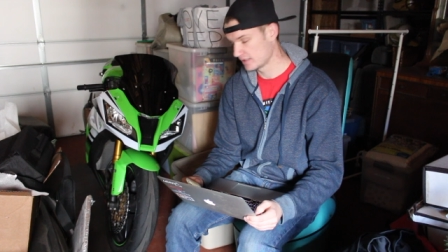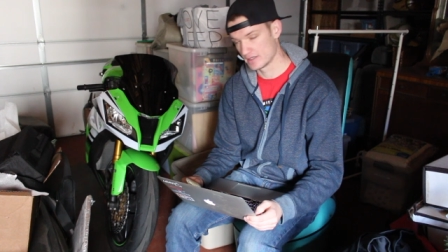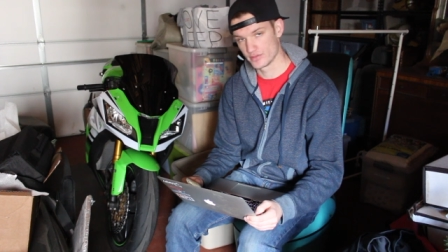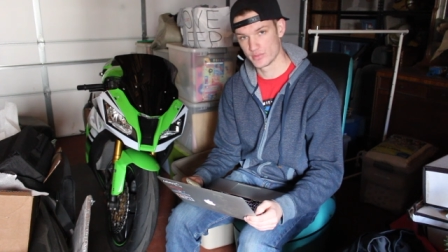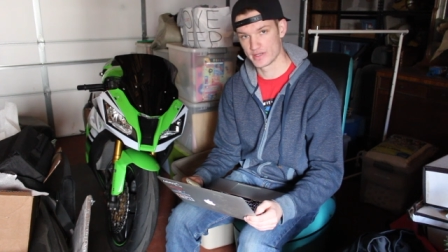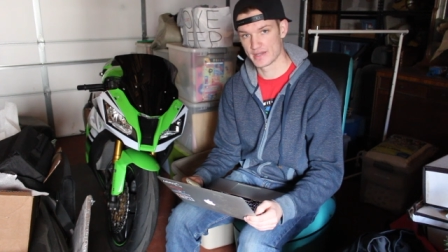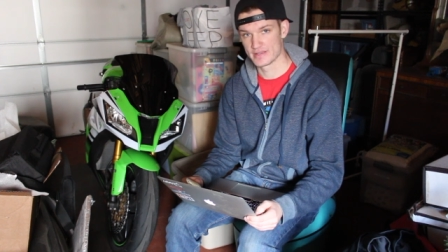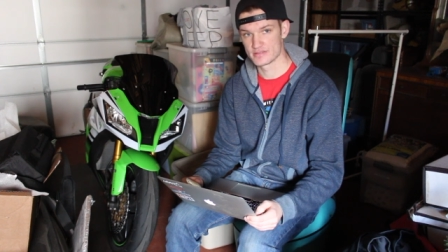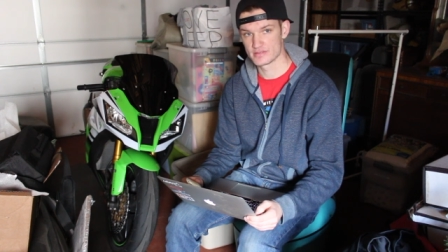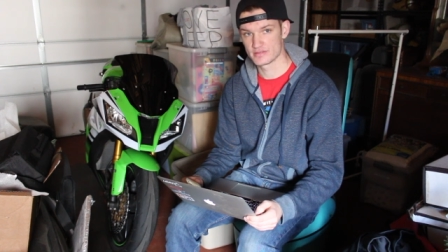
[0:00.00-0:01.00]
Anyway,
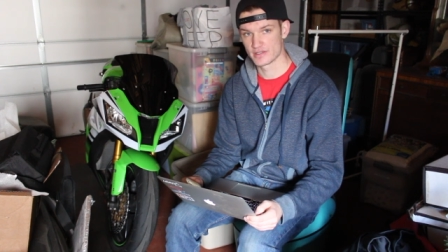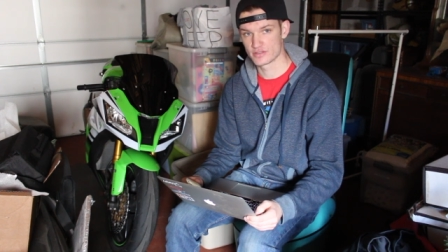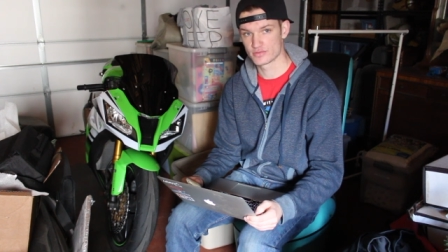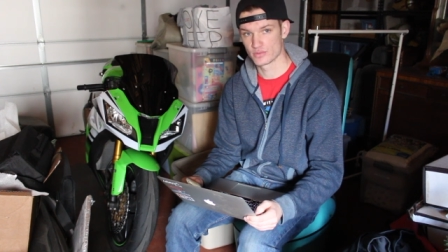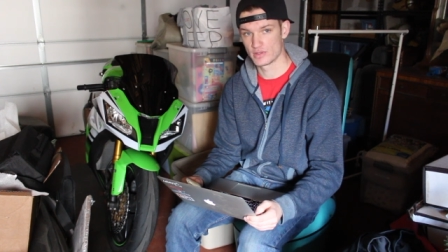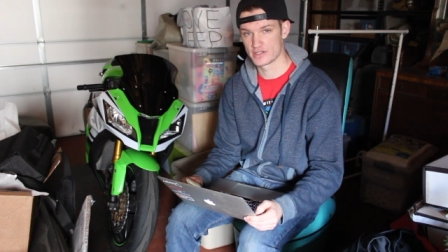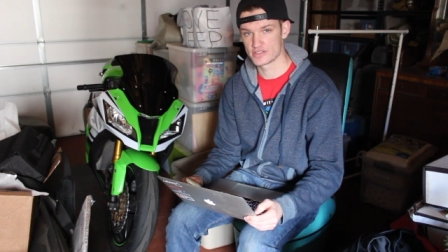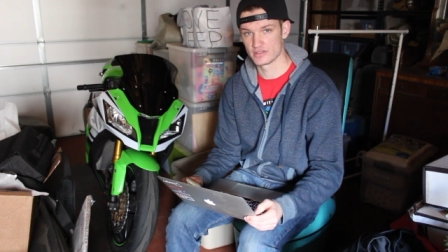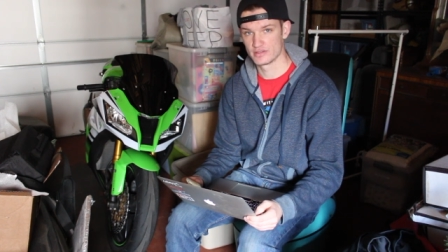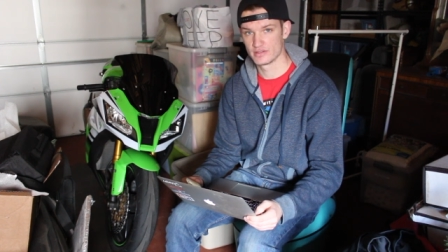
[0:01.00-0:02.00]
guys, thanks for
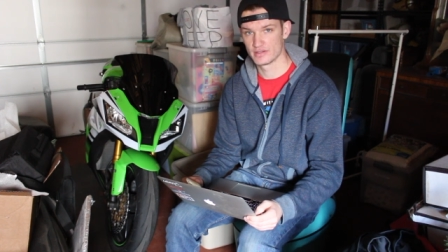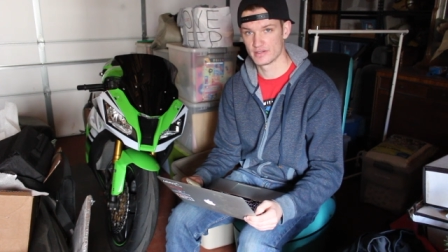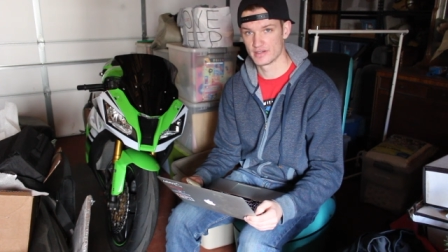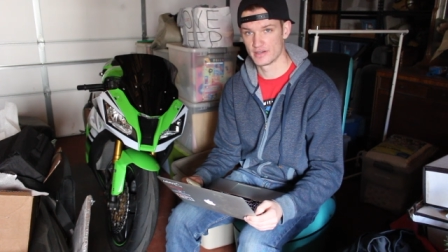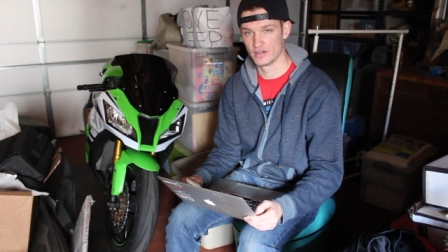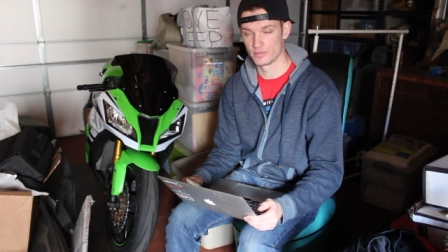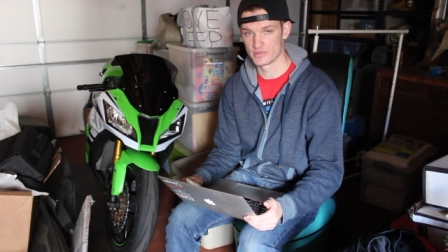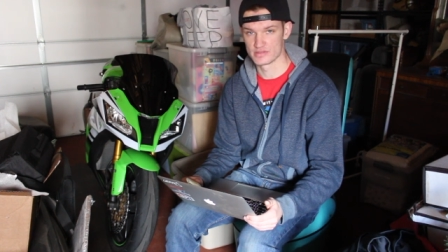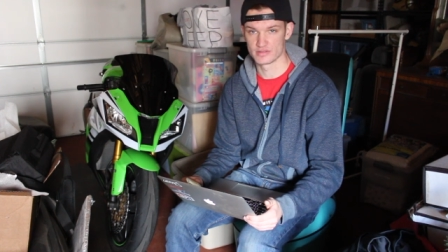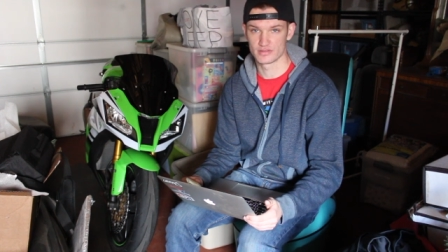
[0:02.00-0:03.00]
watching. I hope
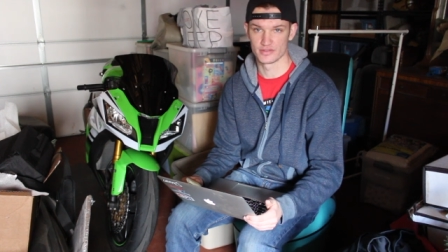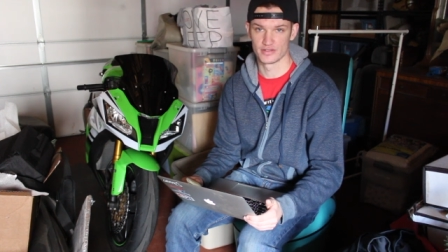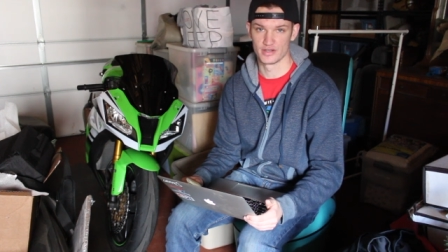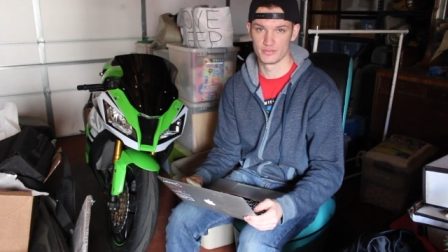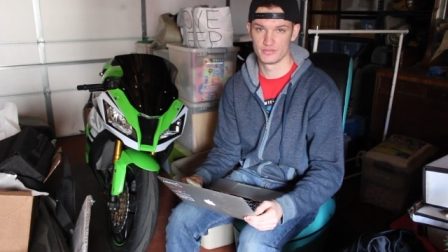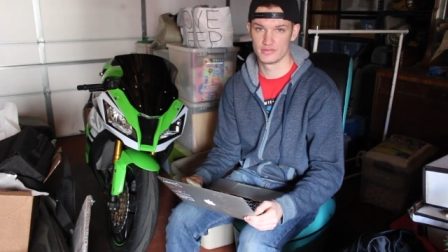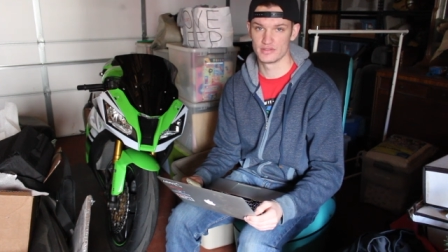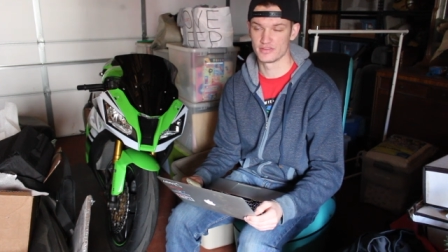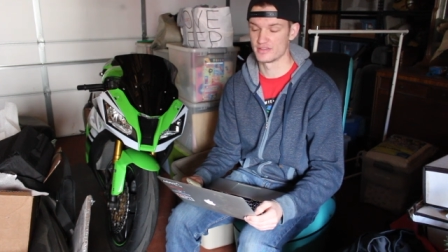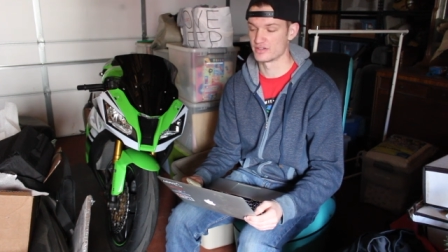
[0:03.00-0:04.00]
this has cleared up
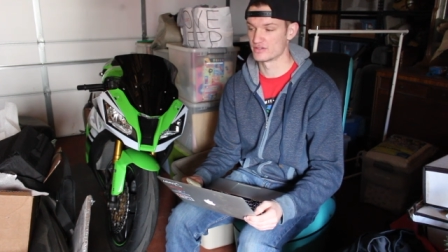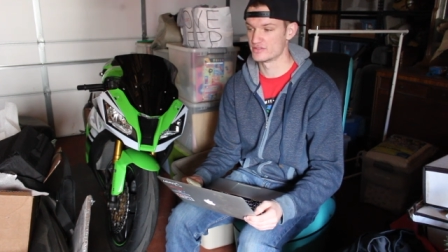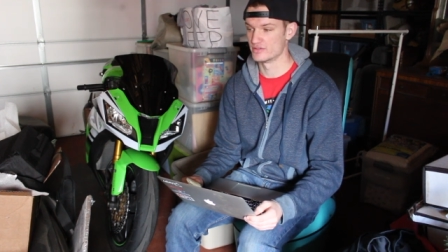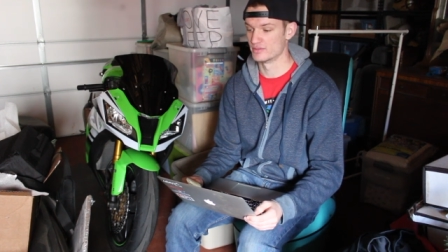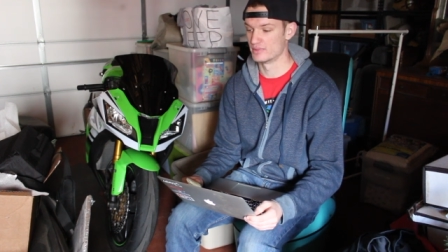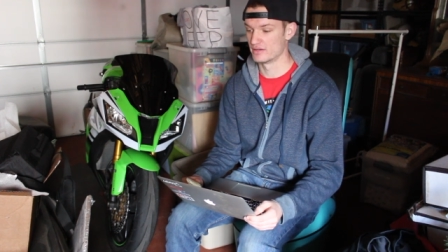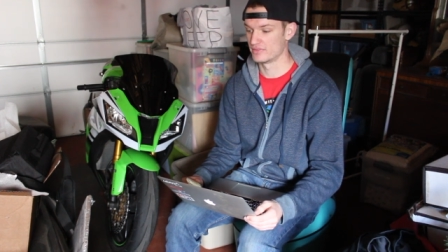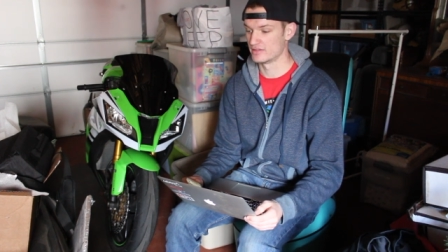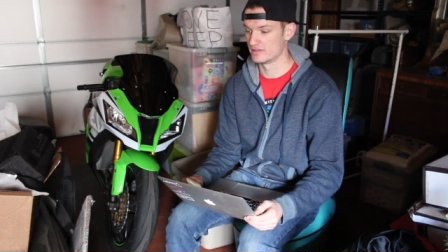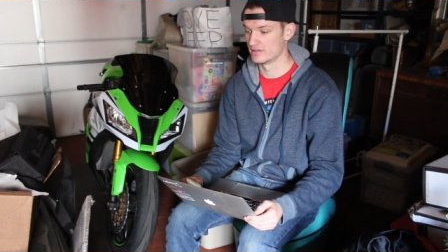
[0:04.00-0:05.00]
a thing or two
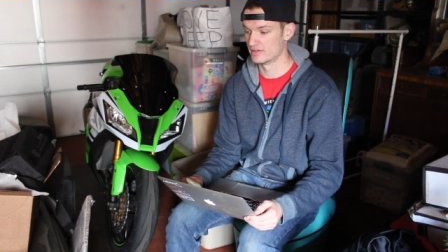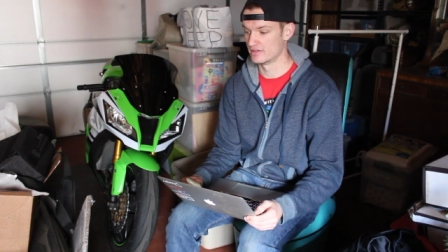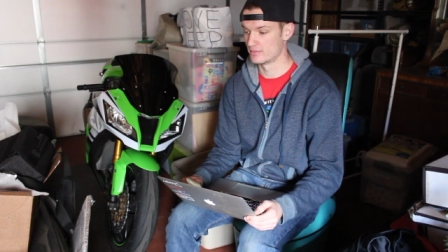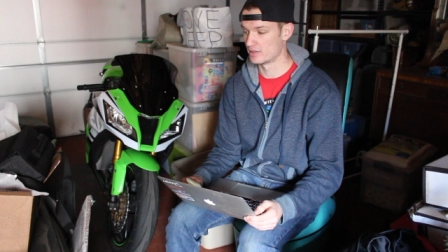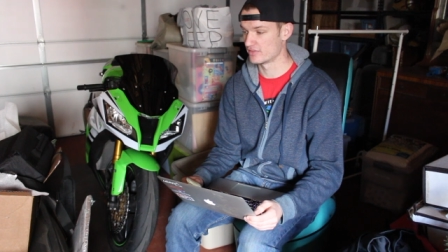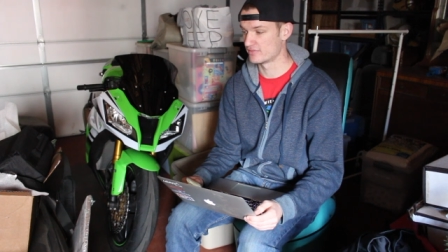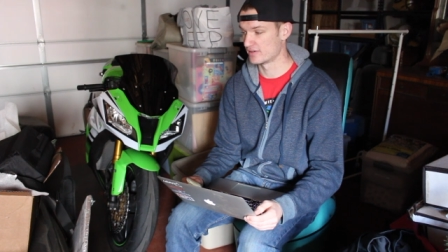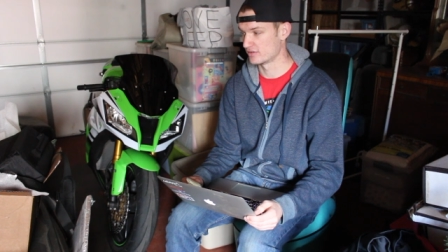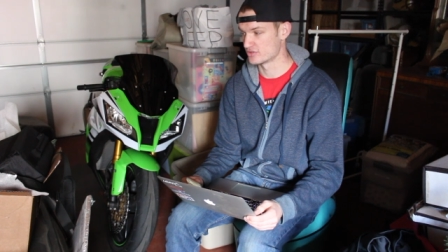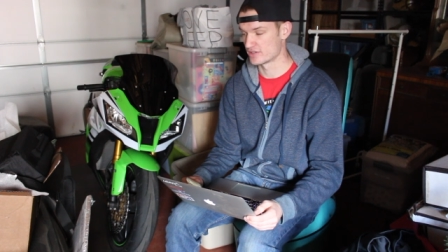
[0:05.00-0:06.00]
about the
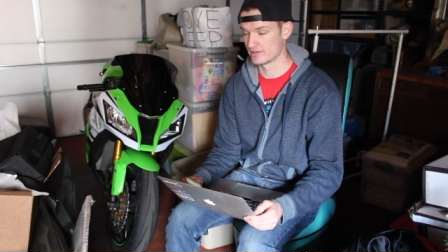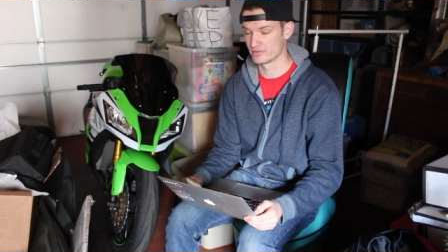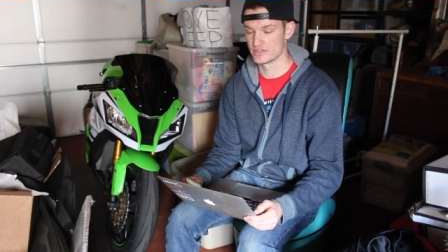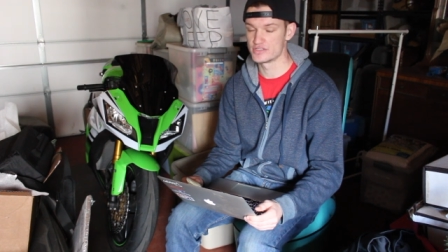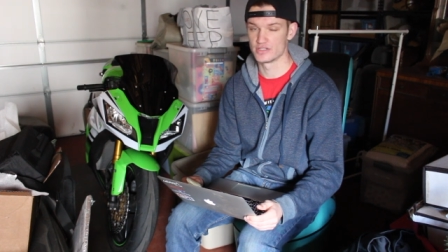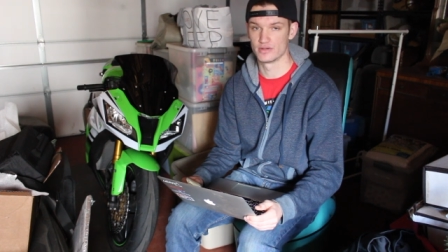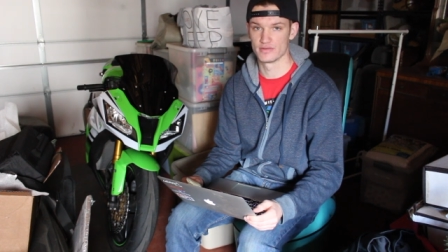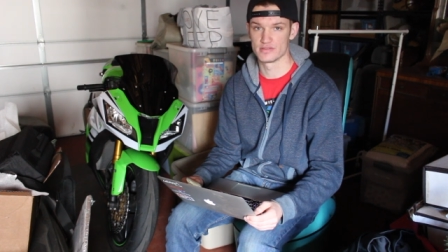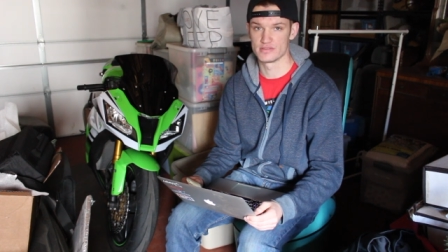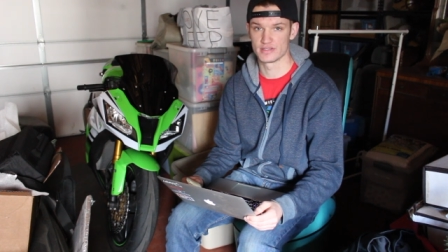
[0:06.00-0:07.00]
final drive ratio
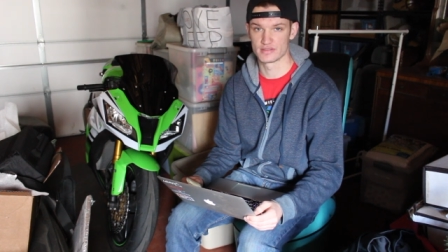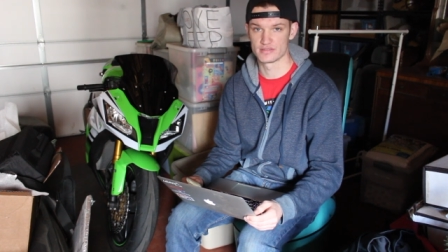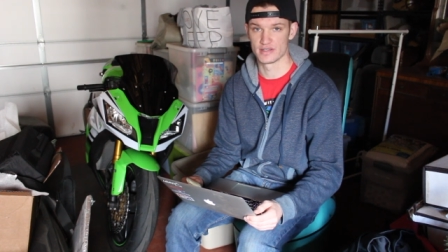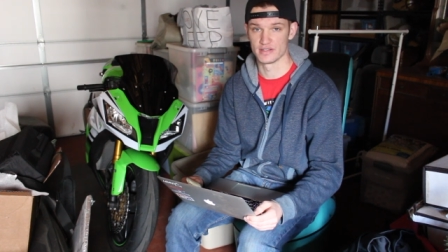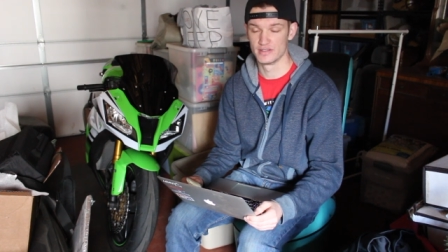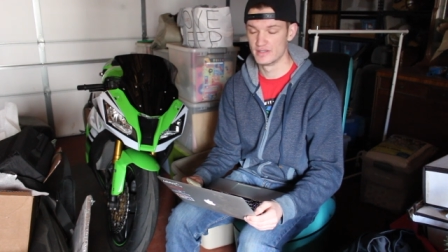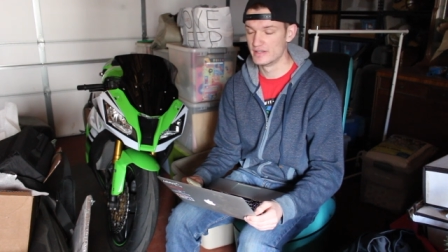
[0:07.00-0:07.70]
on the ZX10.